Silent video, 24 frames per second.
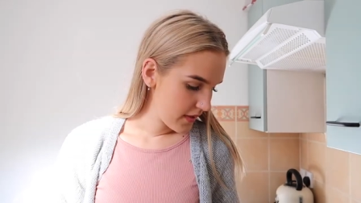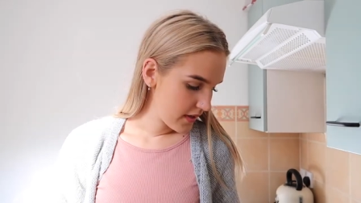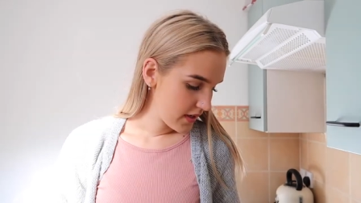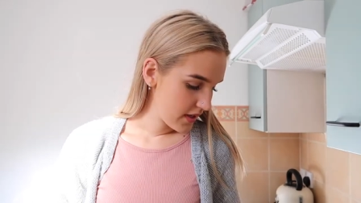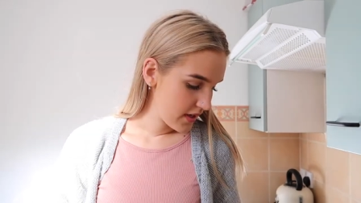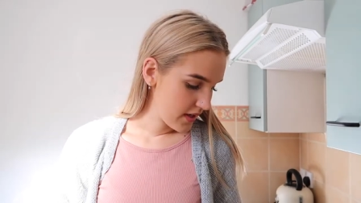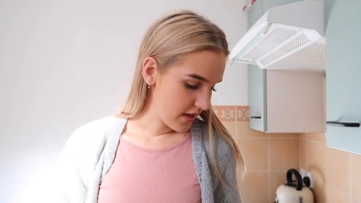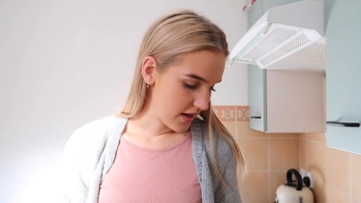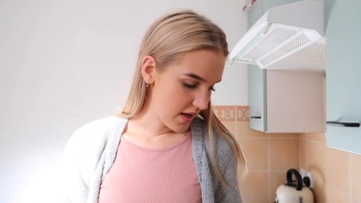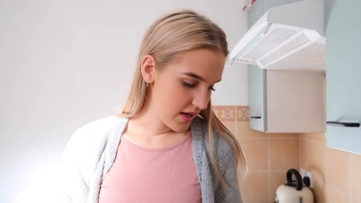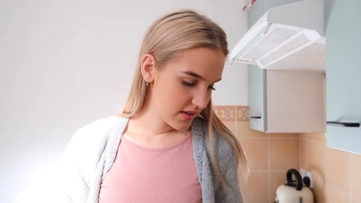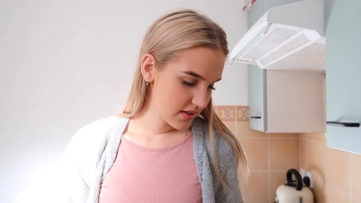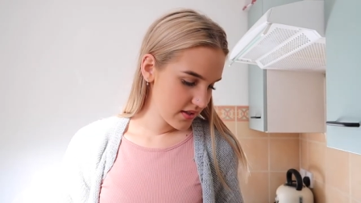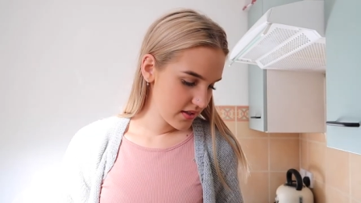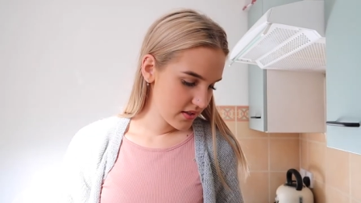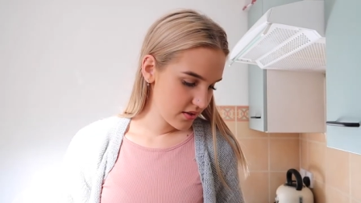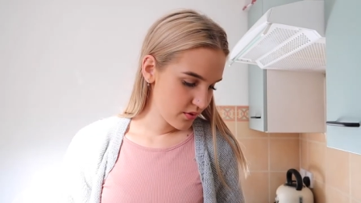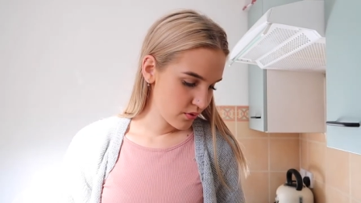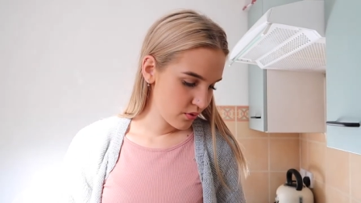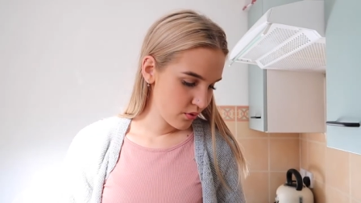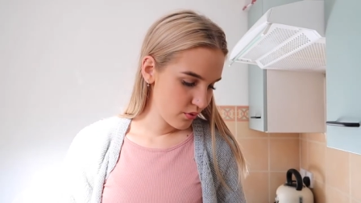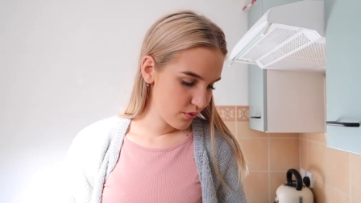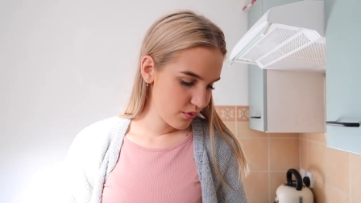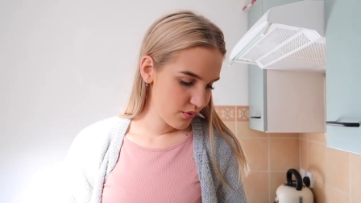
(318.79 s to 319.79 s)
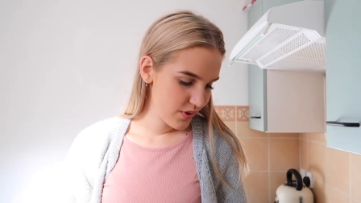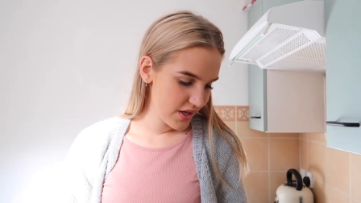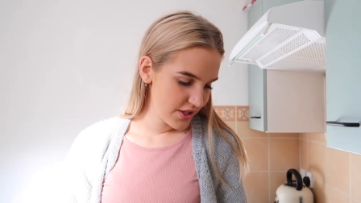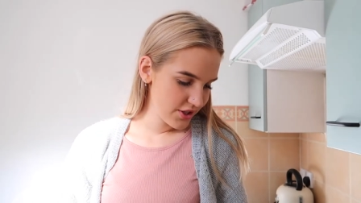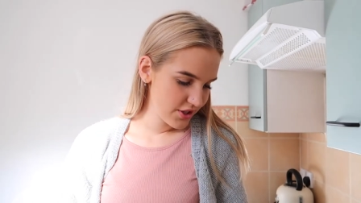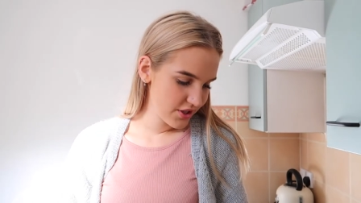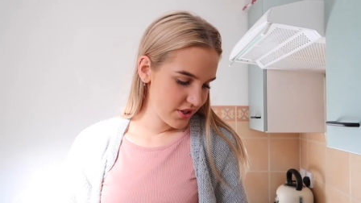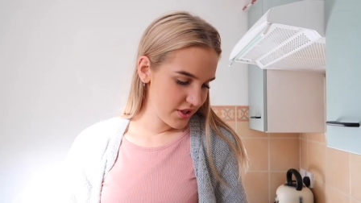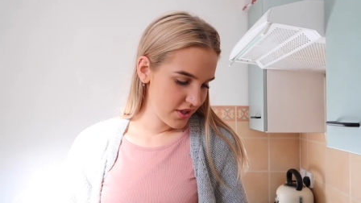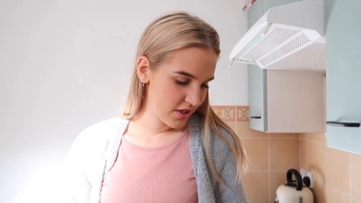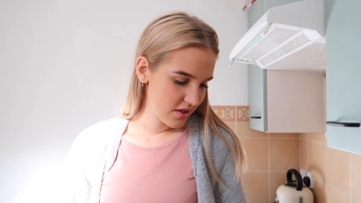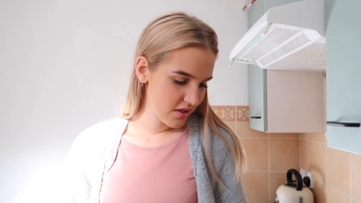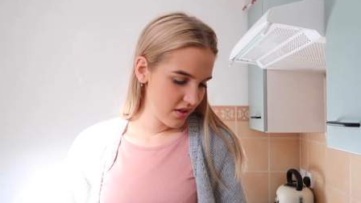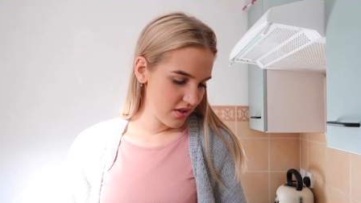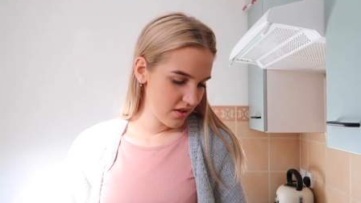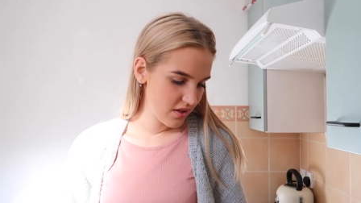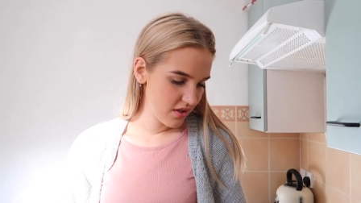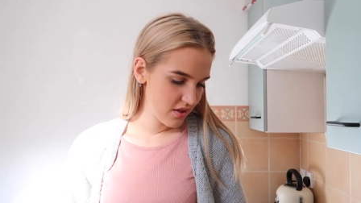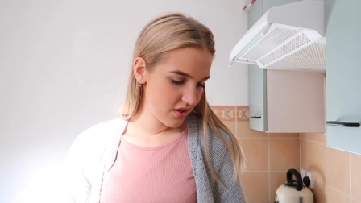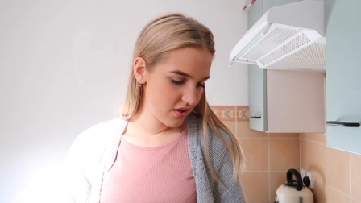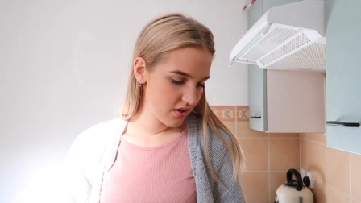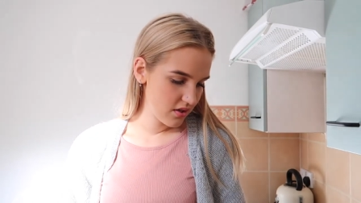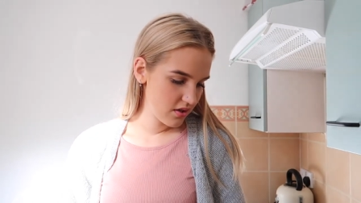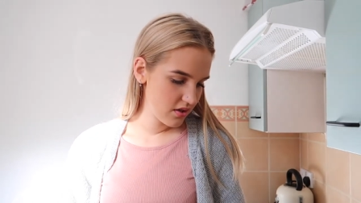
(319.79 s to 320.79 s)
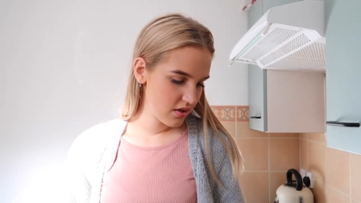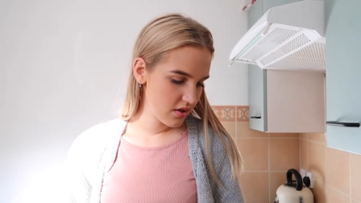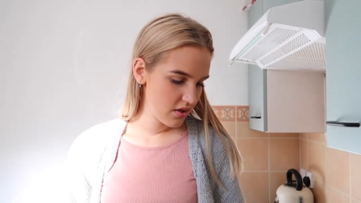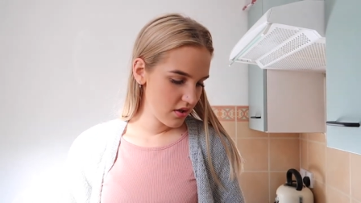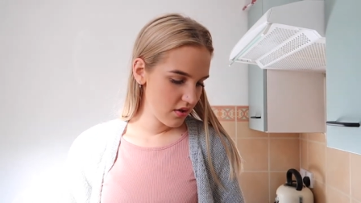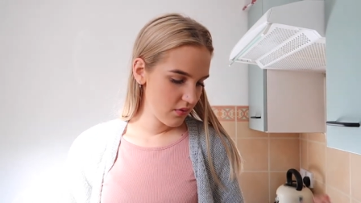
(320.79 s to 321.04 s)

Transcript: Next question.